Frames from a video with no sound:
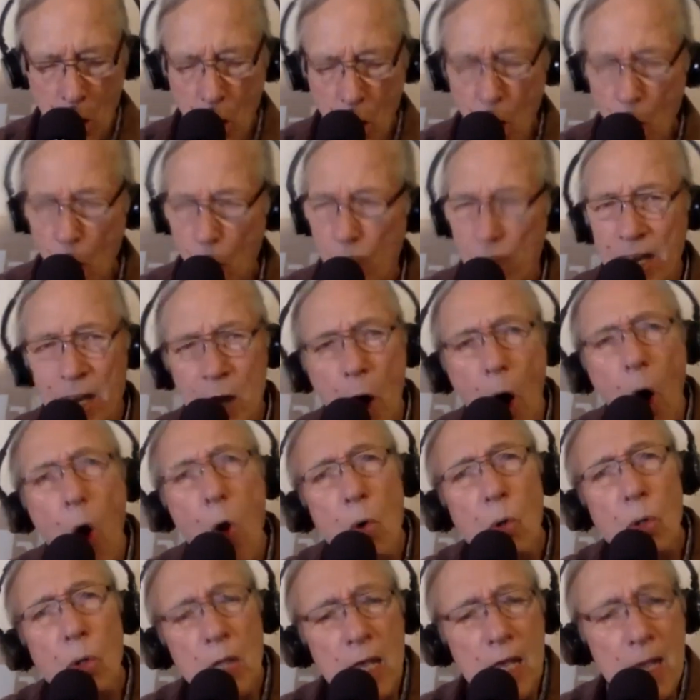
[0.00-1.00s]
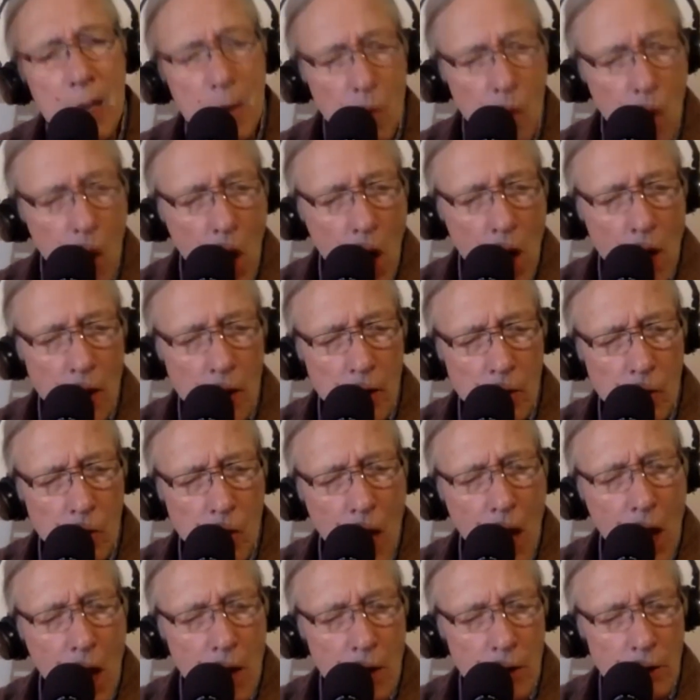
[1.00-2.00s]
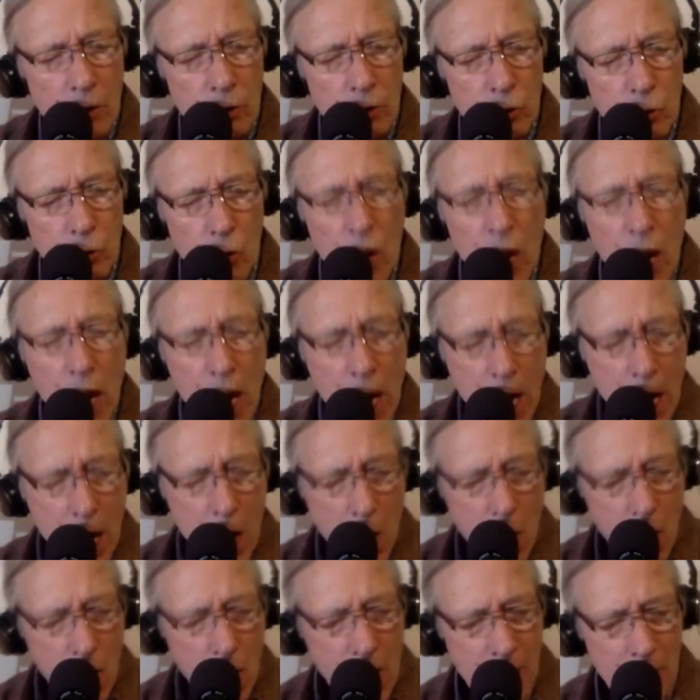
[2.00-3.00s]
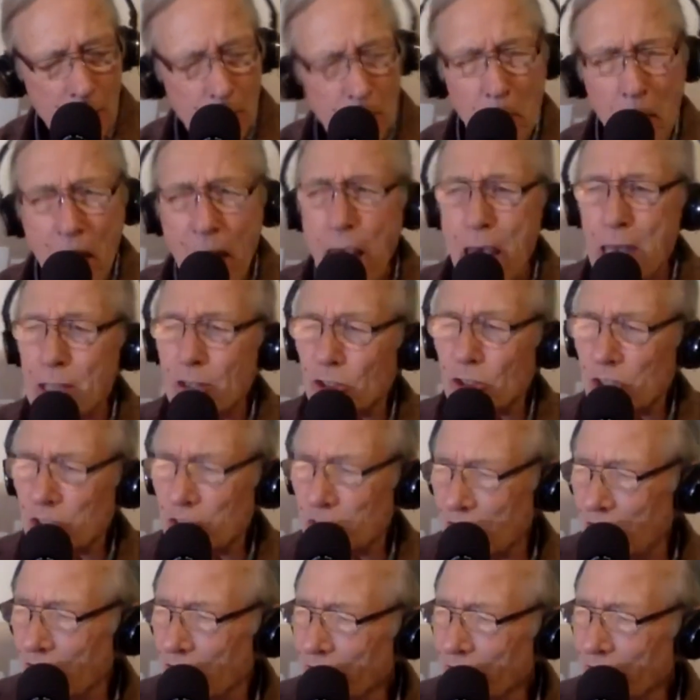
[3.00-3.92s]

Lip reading: When holy water was rare at best,